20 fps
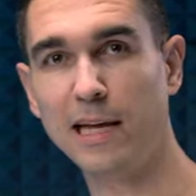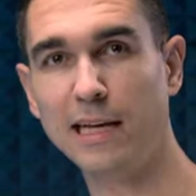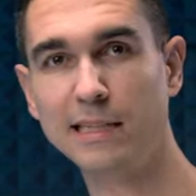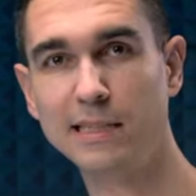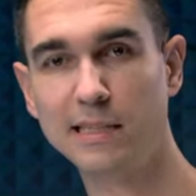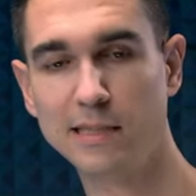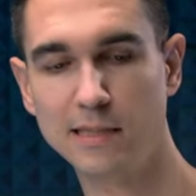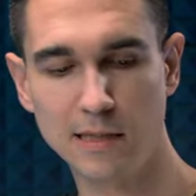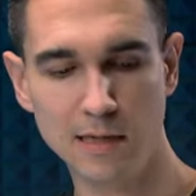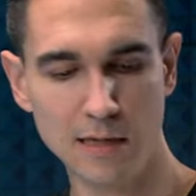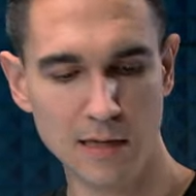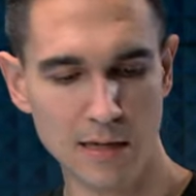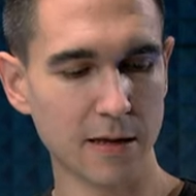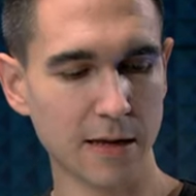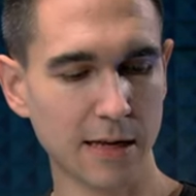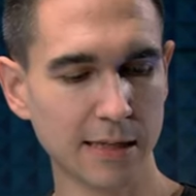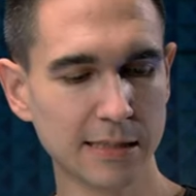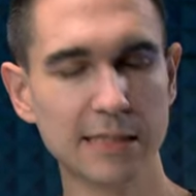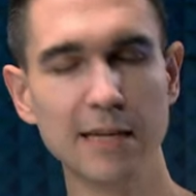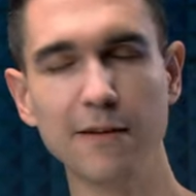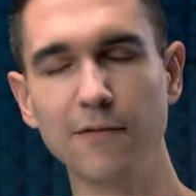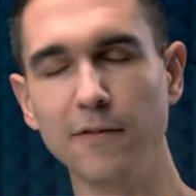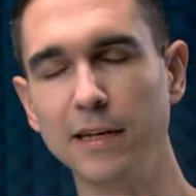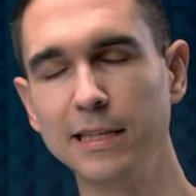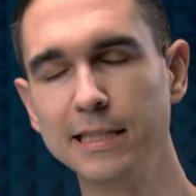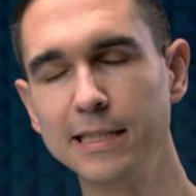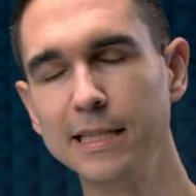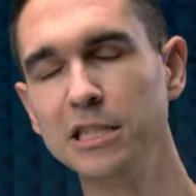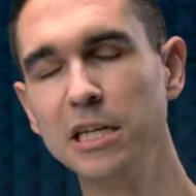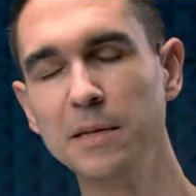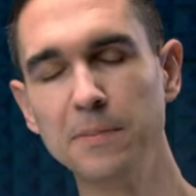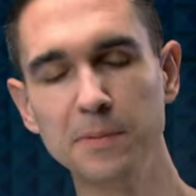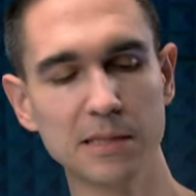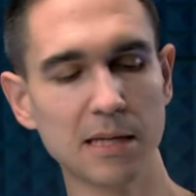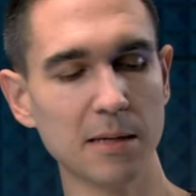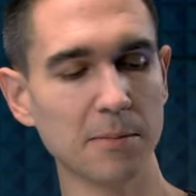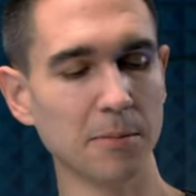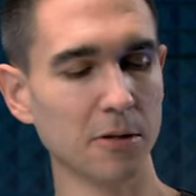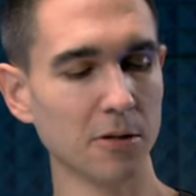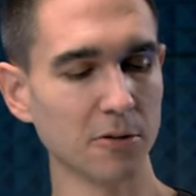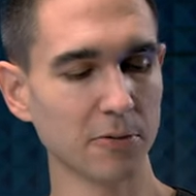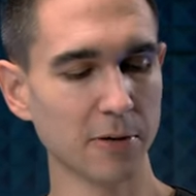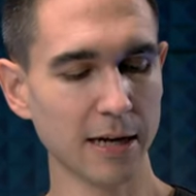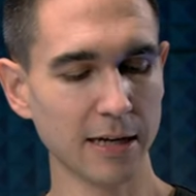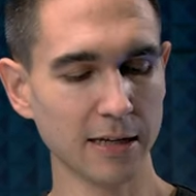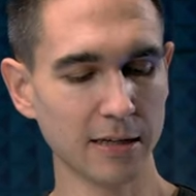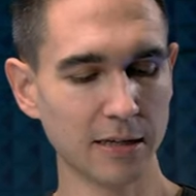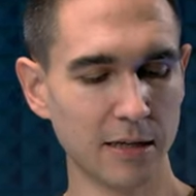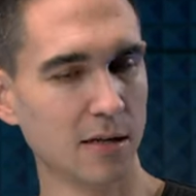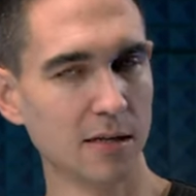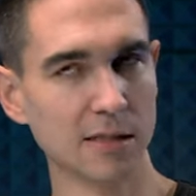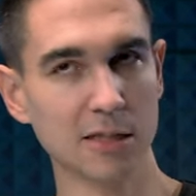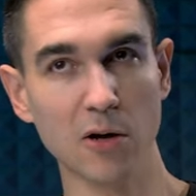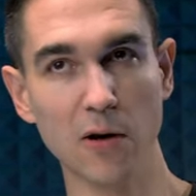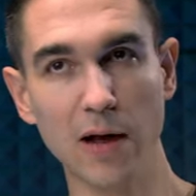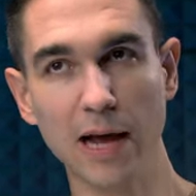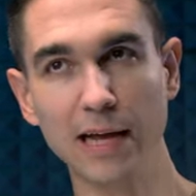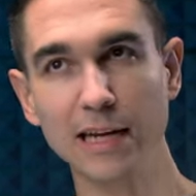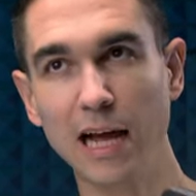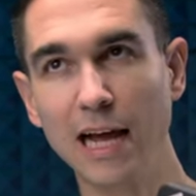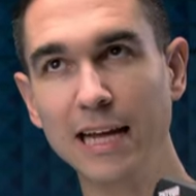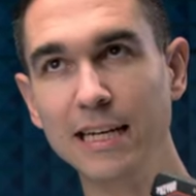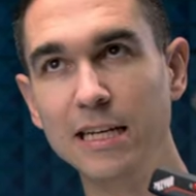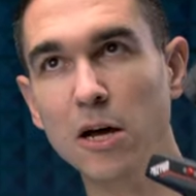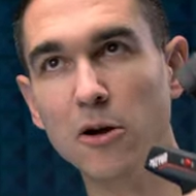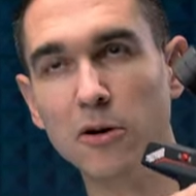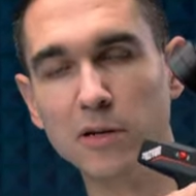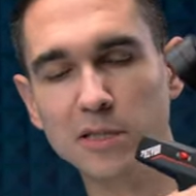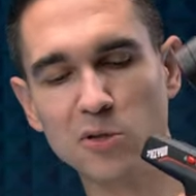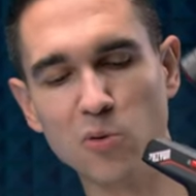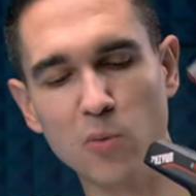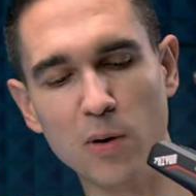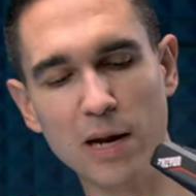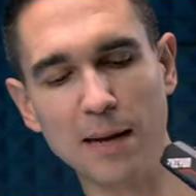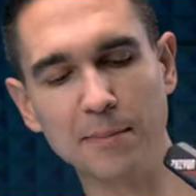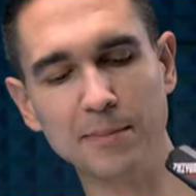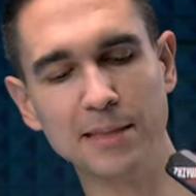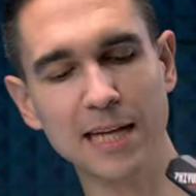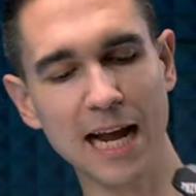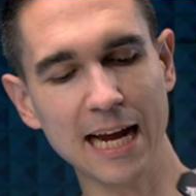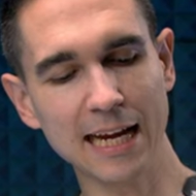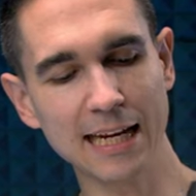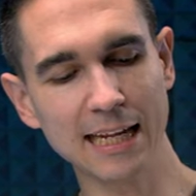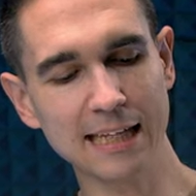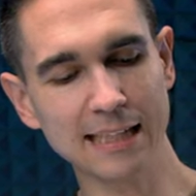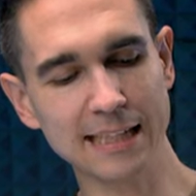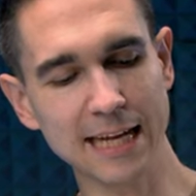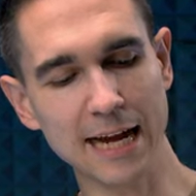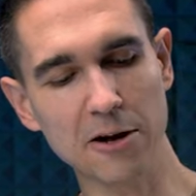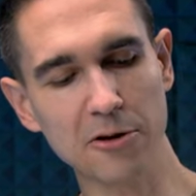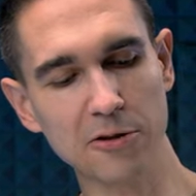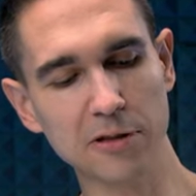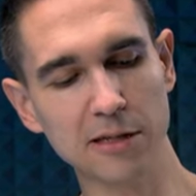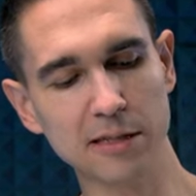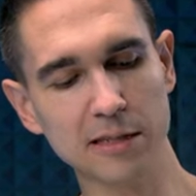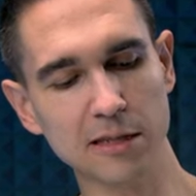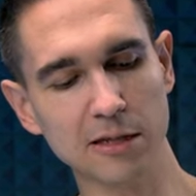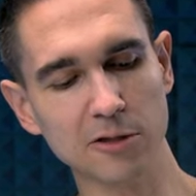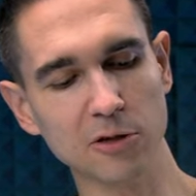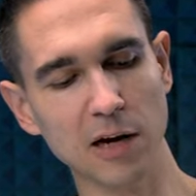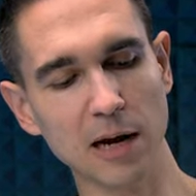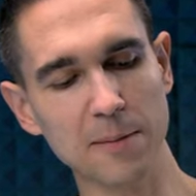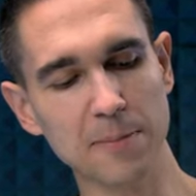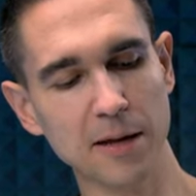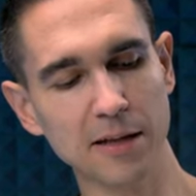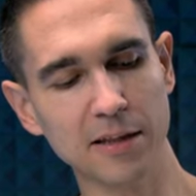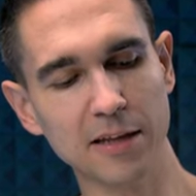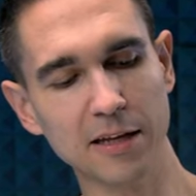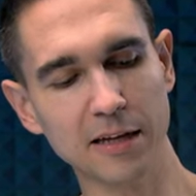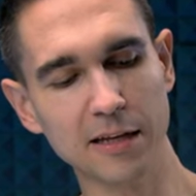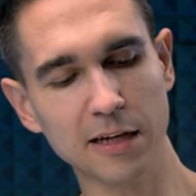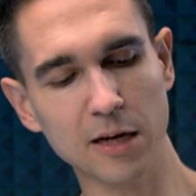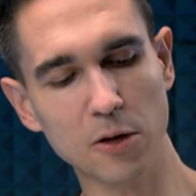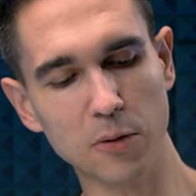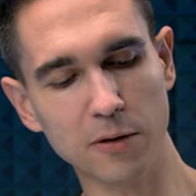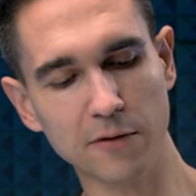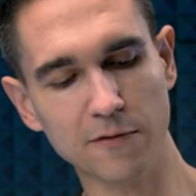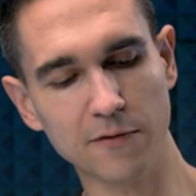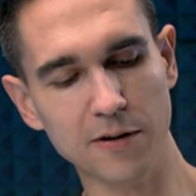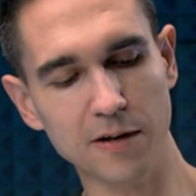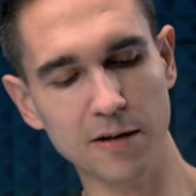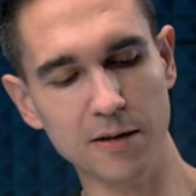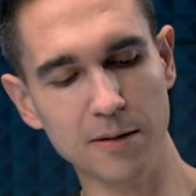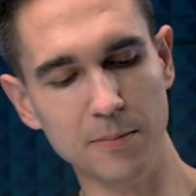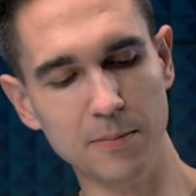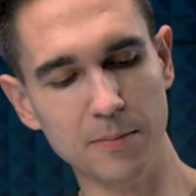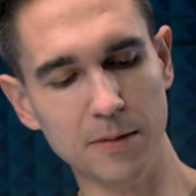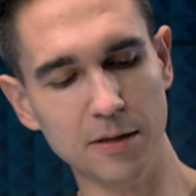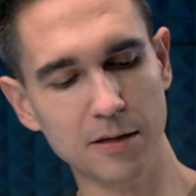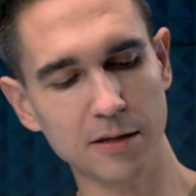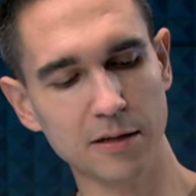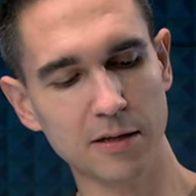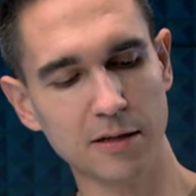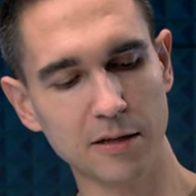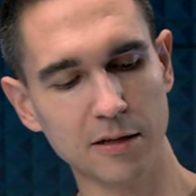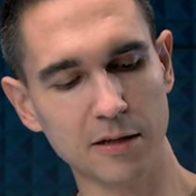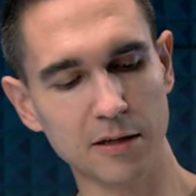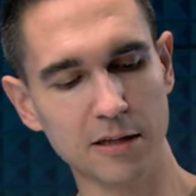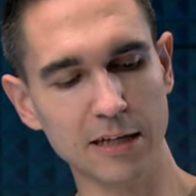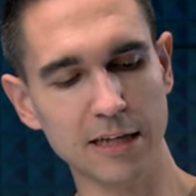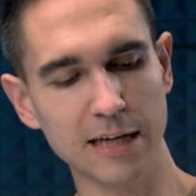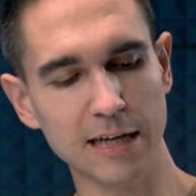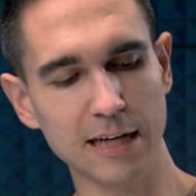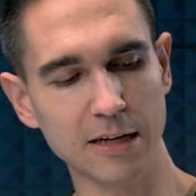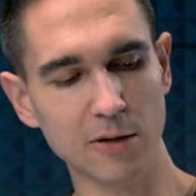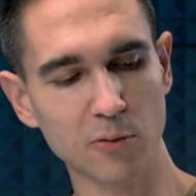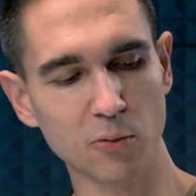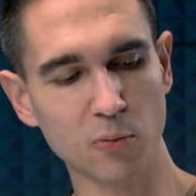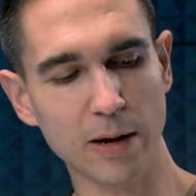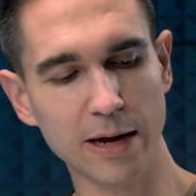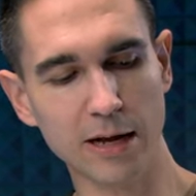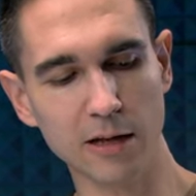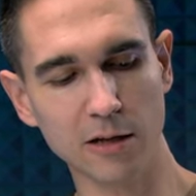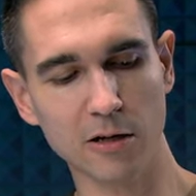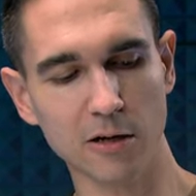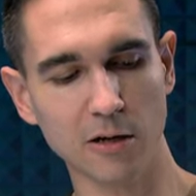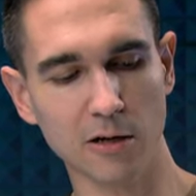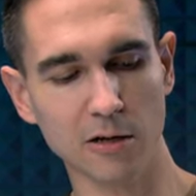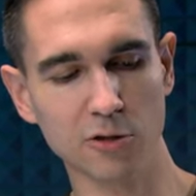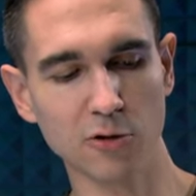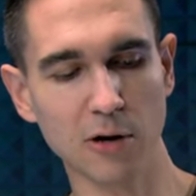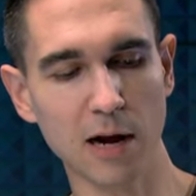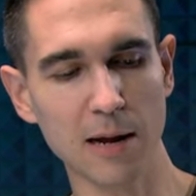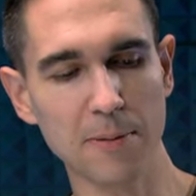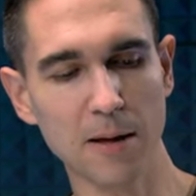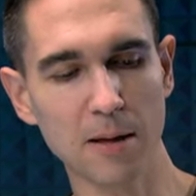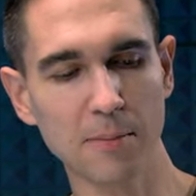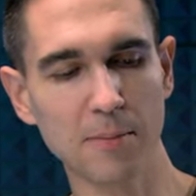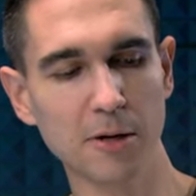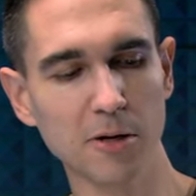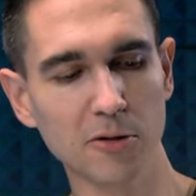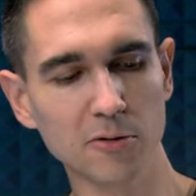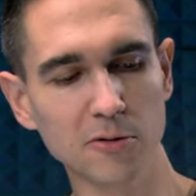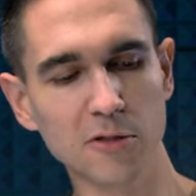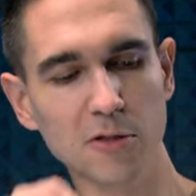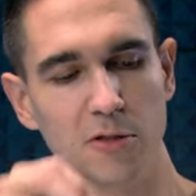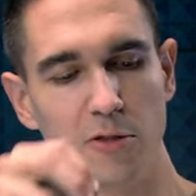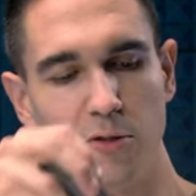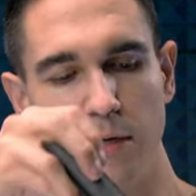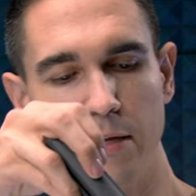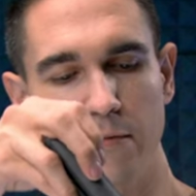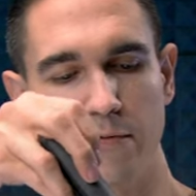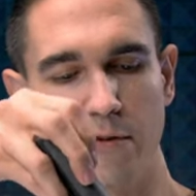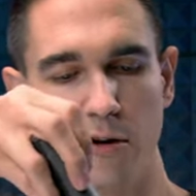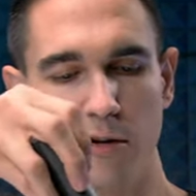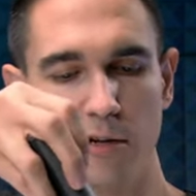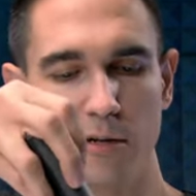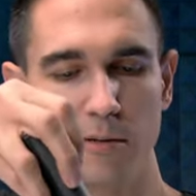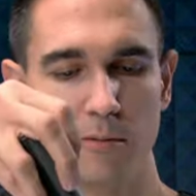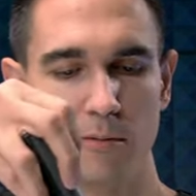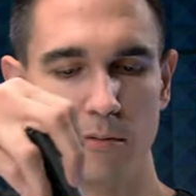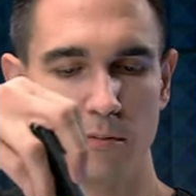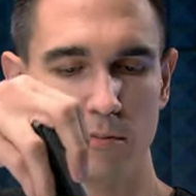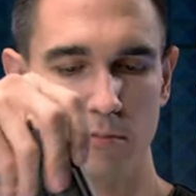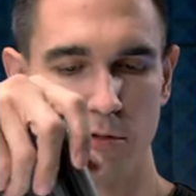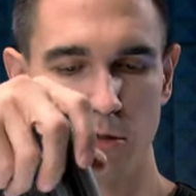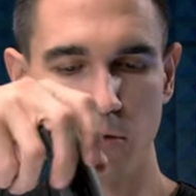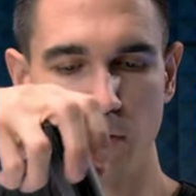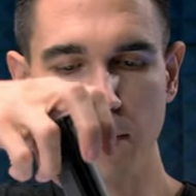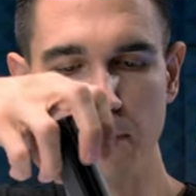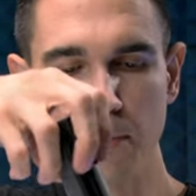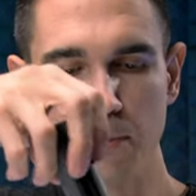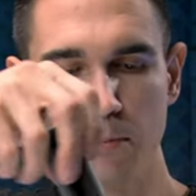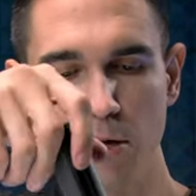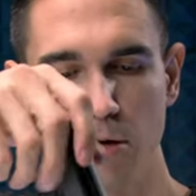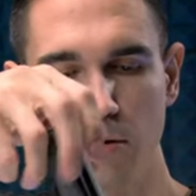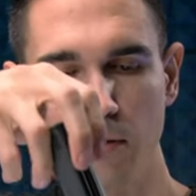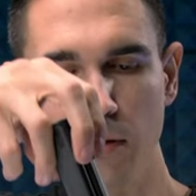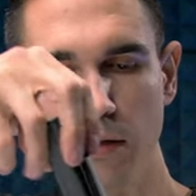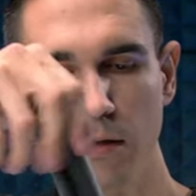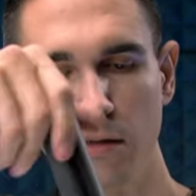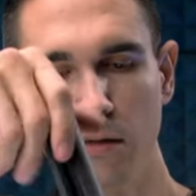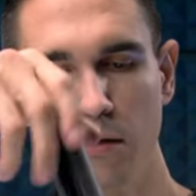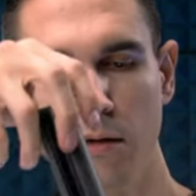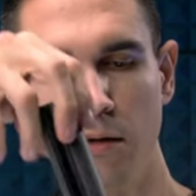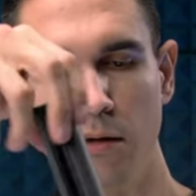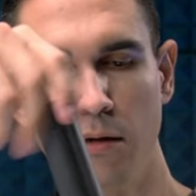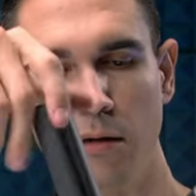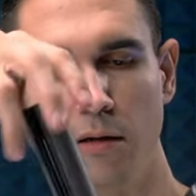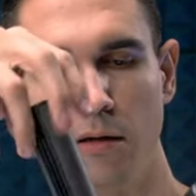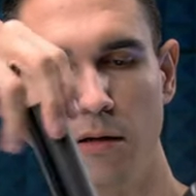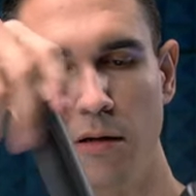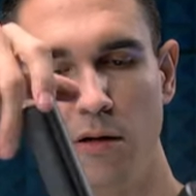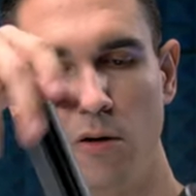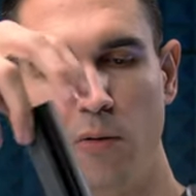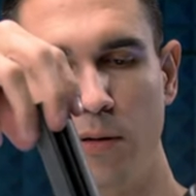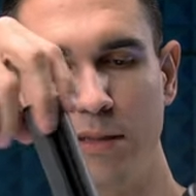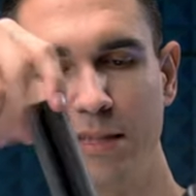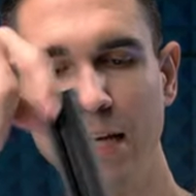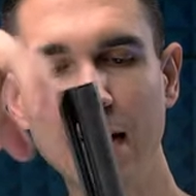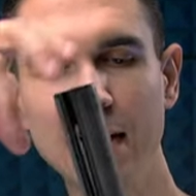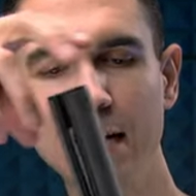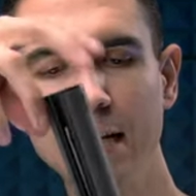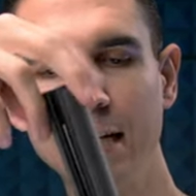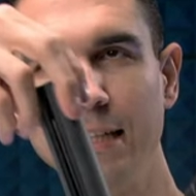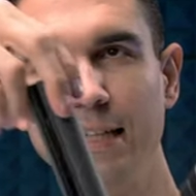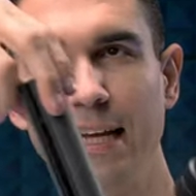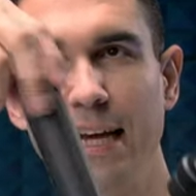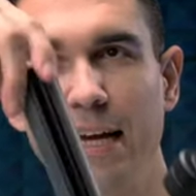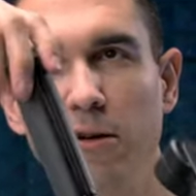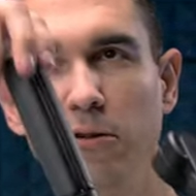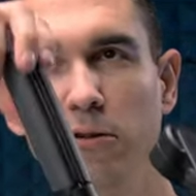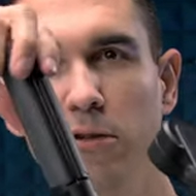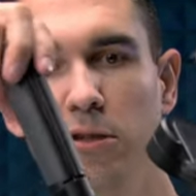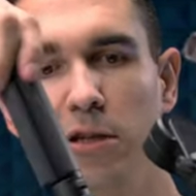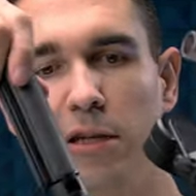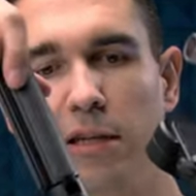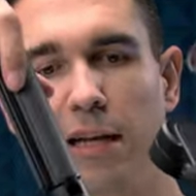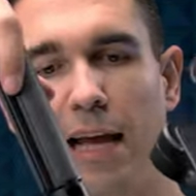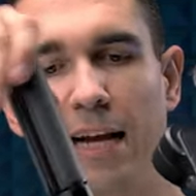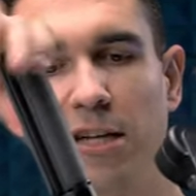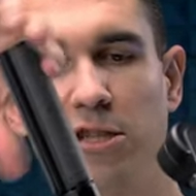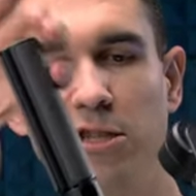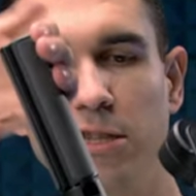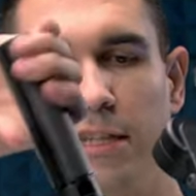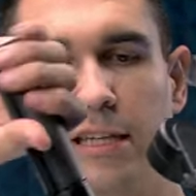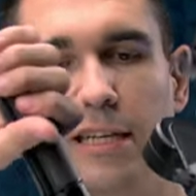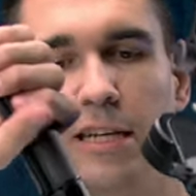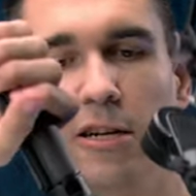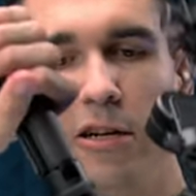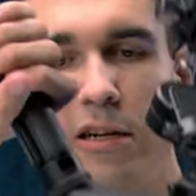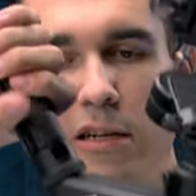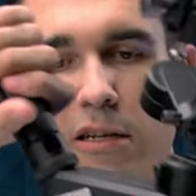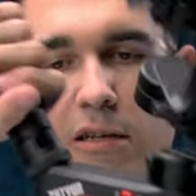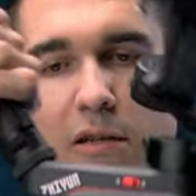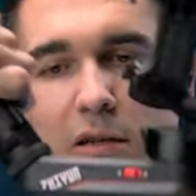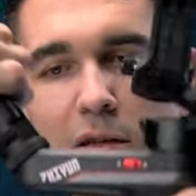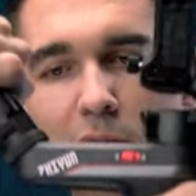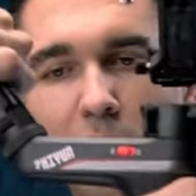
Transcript: S. It's different. It's the cheapest gimbal, right? So I noticed when I'm tightening down this little tripod thing, going from the regular tripod mode to inverted grip mode, when tightening it down, you can actually hear it.